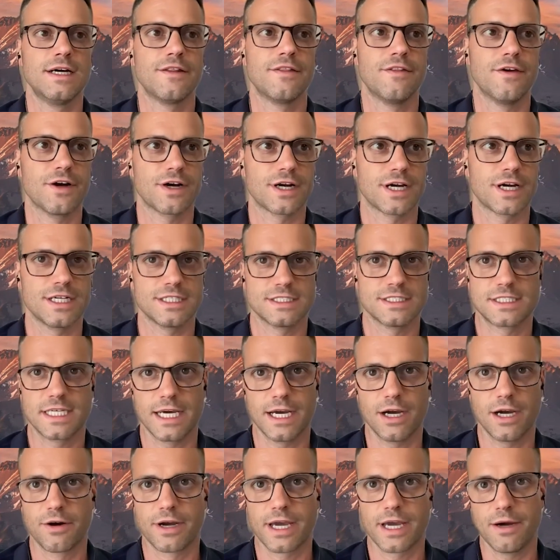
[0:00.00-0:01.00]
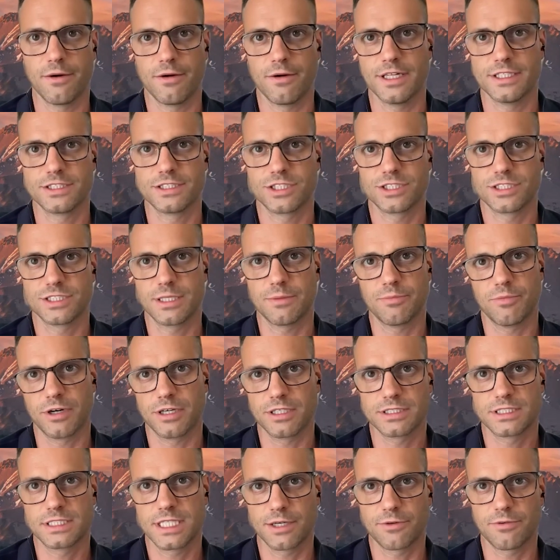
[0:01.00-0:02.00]
they're going to say, okay, well, let's just stick with,
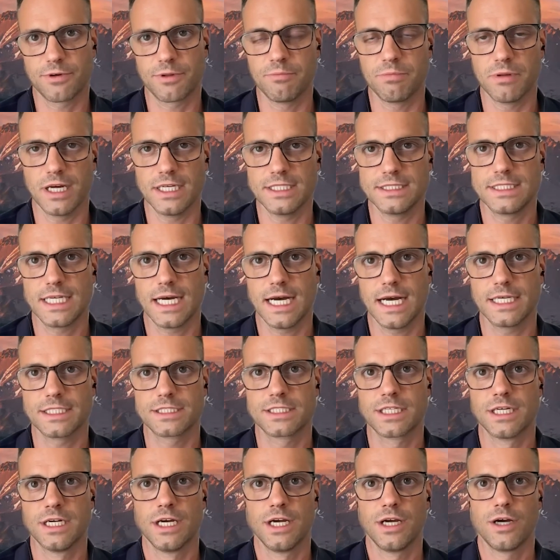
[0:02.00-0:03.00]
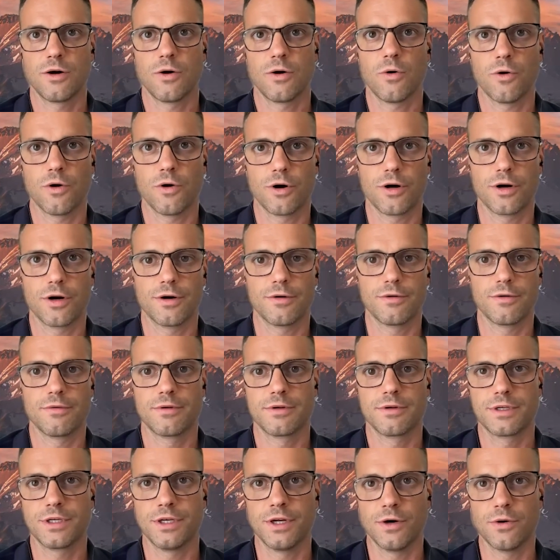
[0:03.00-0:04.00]
stick with blood tests, or,
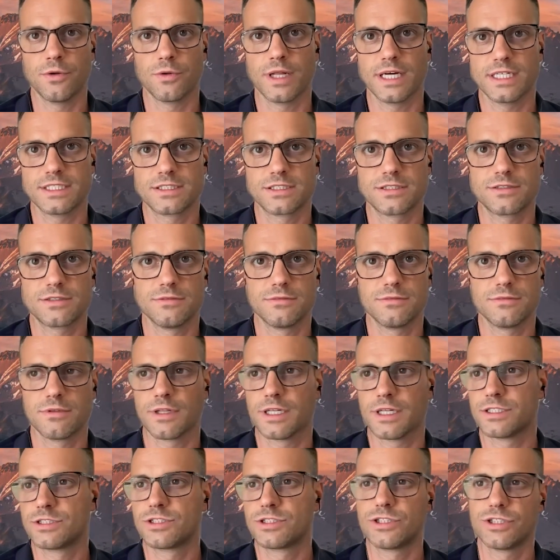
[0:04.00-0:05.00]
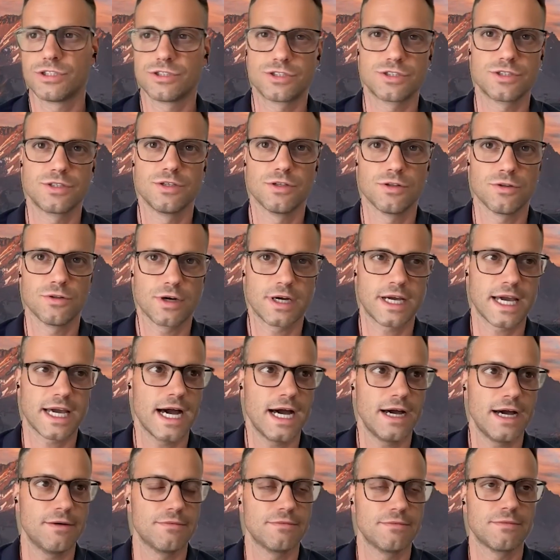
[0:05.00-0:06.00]
you know, let's let's just look
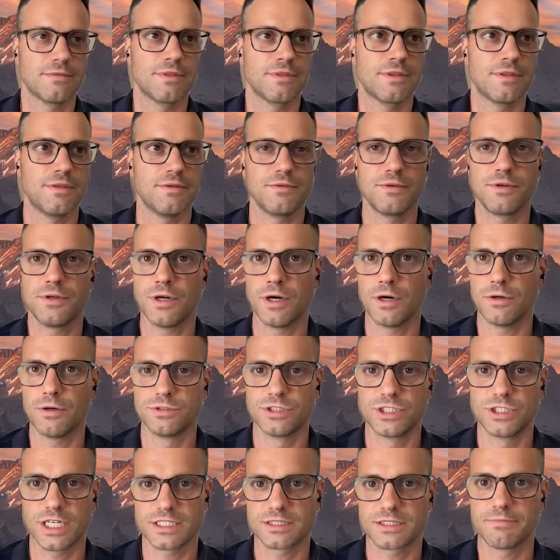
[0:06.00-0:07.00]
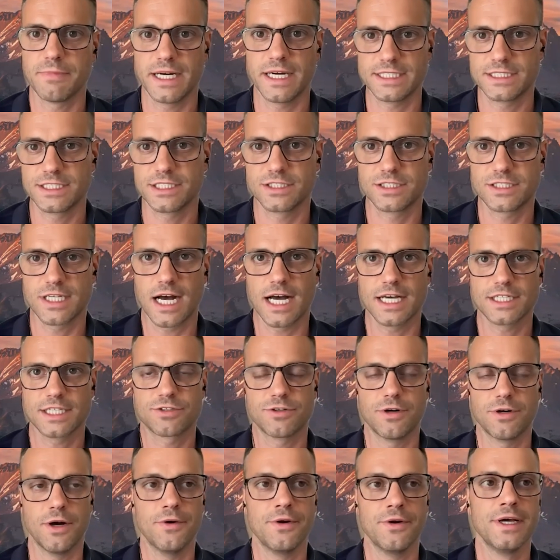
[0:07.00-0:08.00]
at, you know, just my
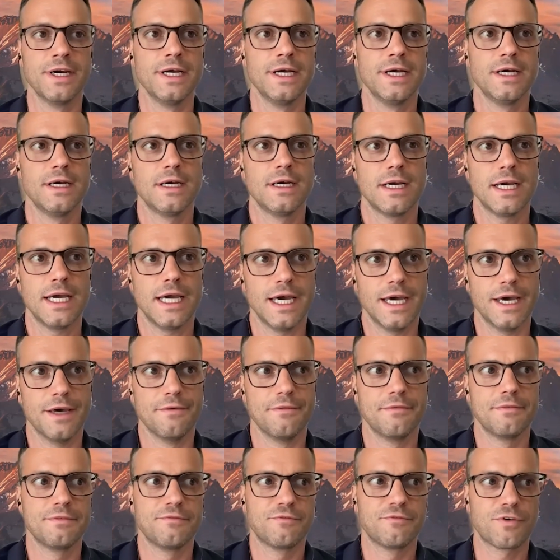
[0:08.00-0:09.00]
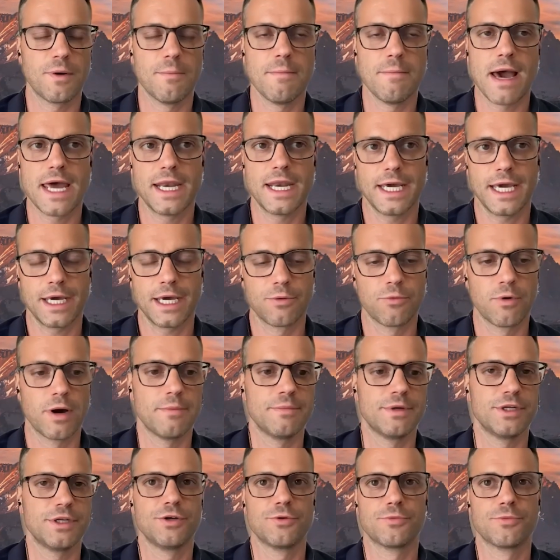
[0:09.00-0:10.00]
testosterone. And for men and
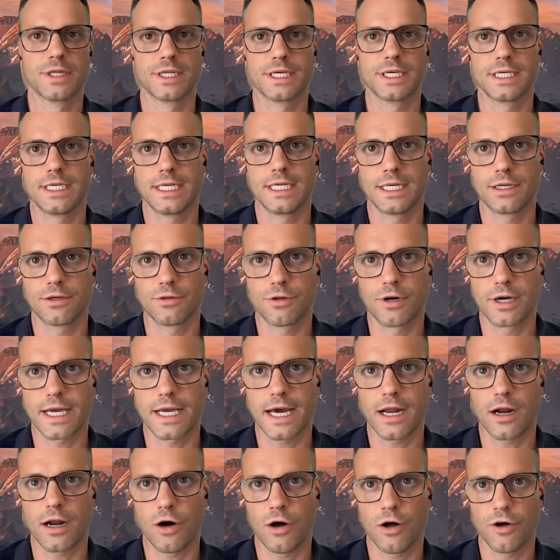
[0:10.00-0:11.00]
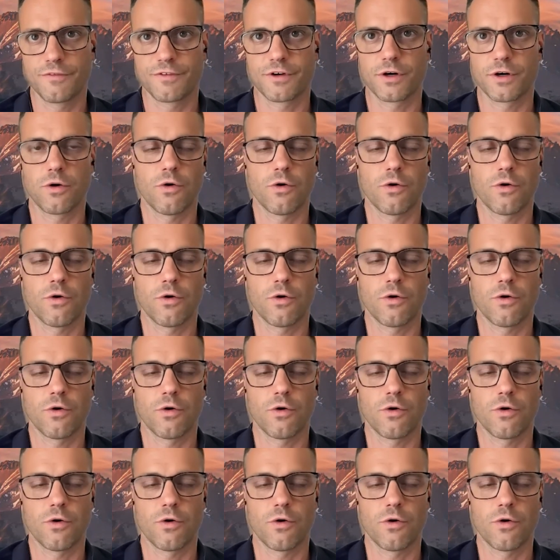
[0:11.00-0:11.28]
women, you really need to look at all of your